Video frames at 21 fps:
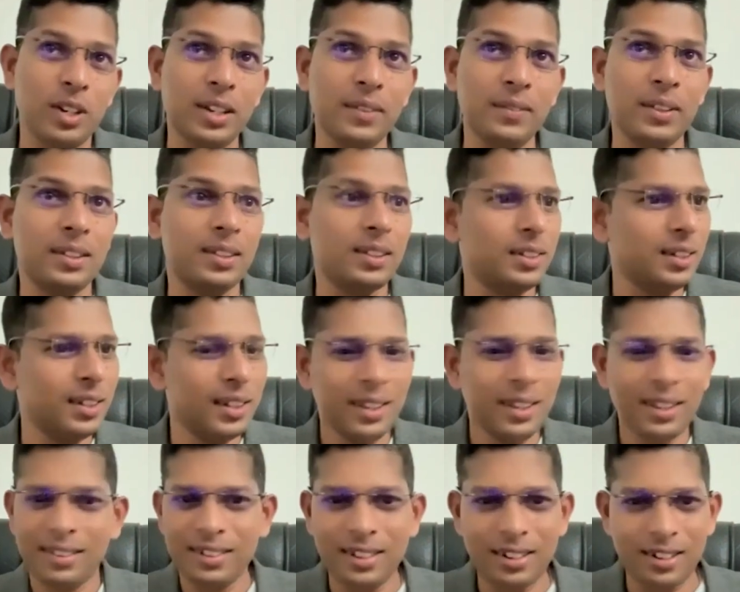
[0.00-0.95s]
tree with
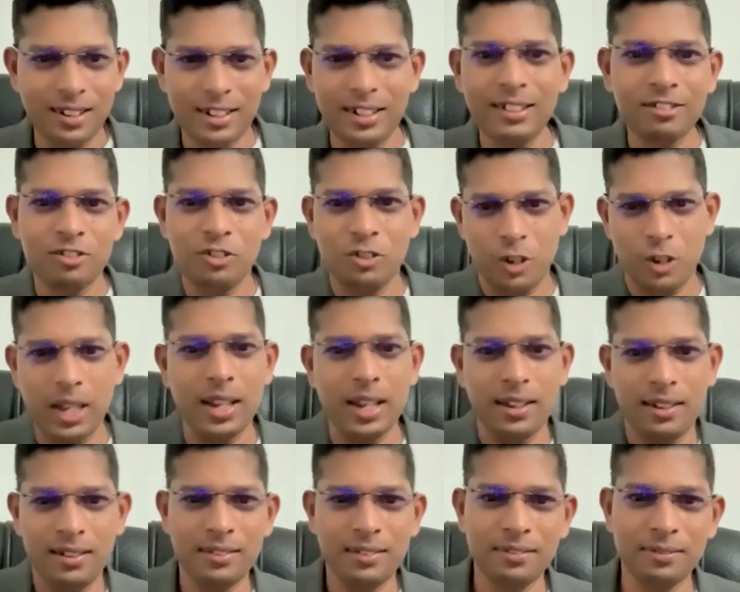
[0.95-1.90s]
the real
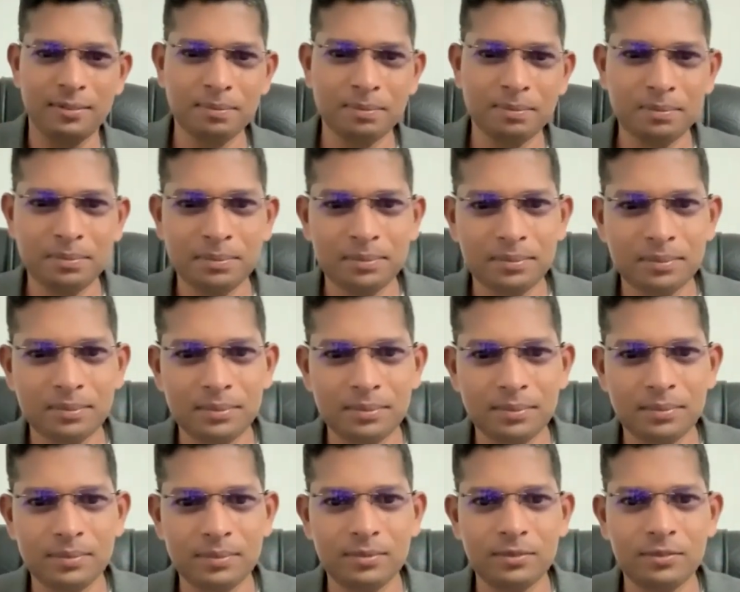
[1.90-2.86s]
tree,
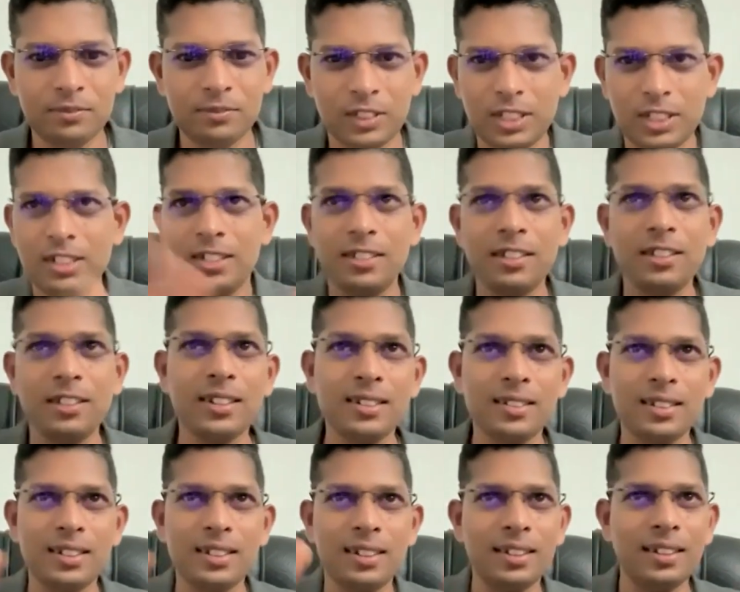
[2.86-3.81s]
which is there
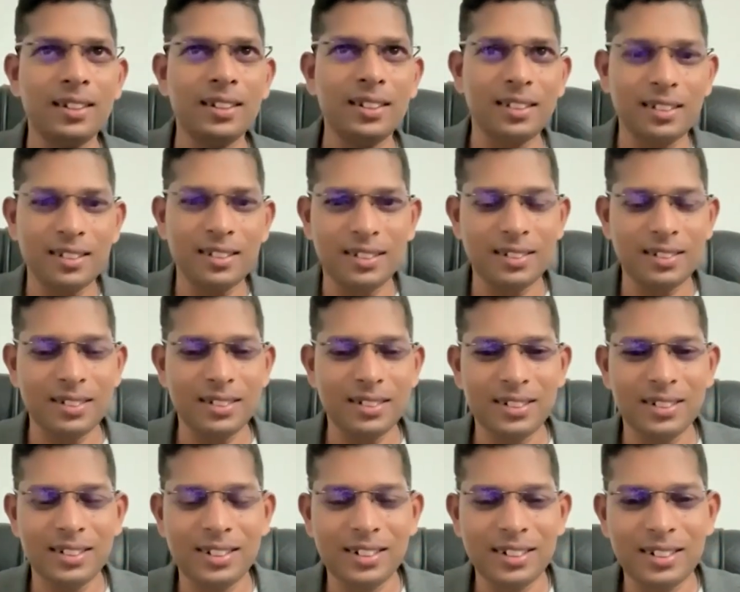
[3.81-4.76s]

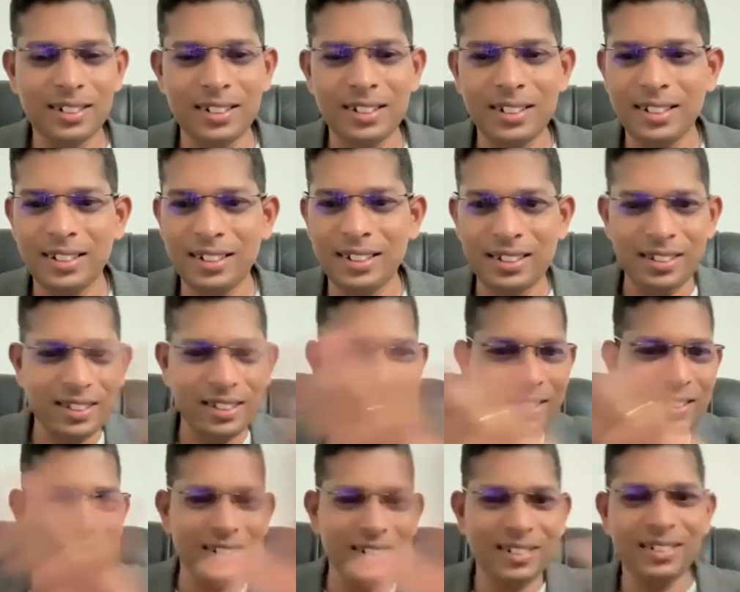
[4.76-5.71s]

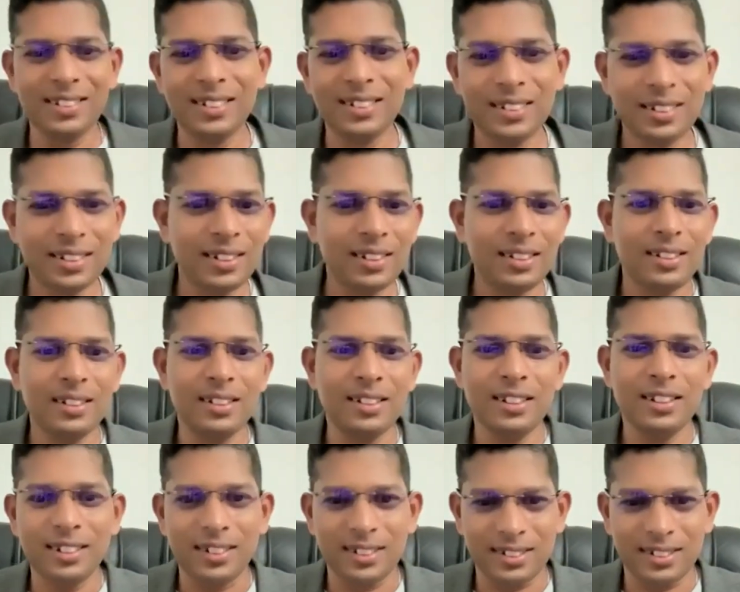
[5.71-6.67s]
in the
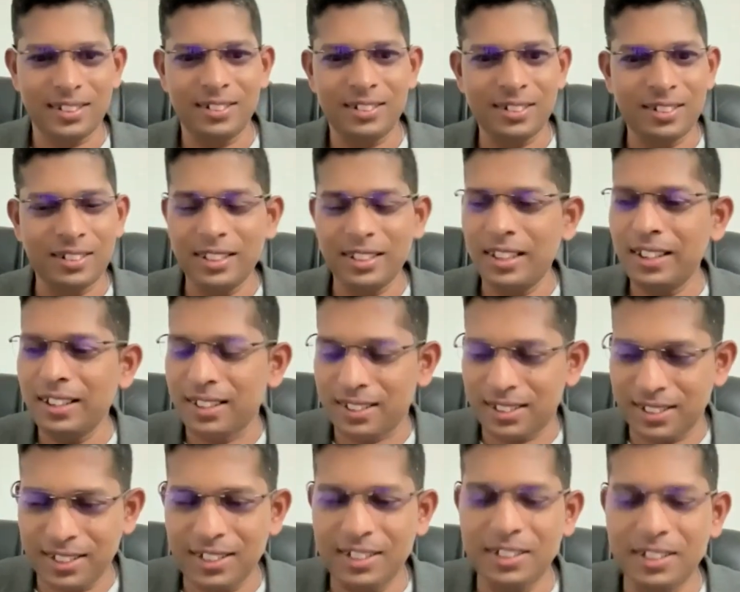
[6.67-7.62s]
earth, on the
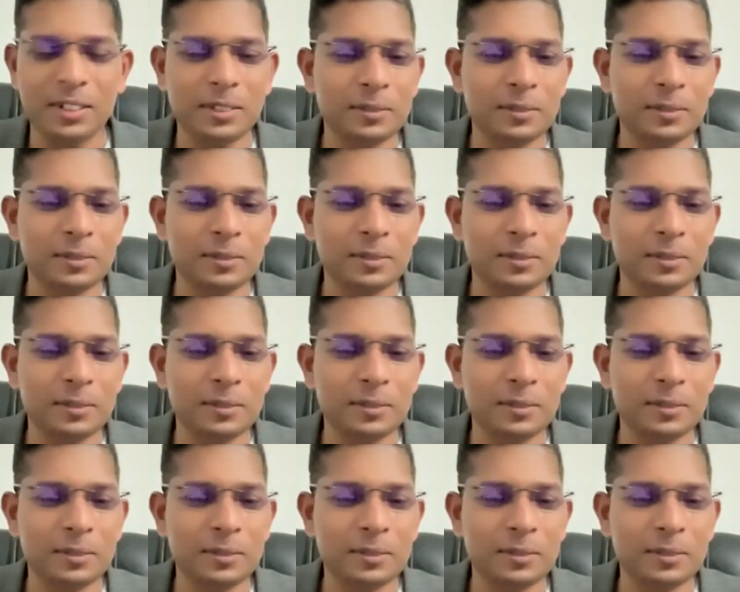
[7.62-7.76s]
earth,